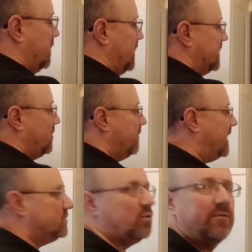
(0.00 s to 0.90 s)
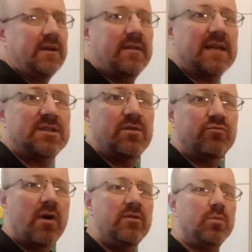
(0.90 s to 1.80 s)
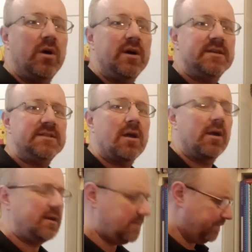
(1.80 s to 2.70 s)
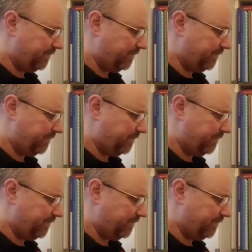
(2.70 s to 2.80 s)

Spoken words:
There's my bad drawing, that's the roadworks sign.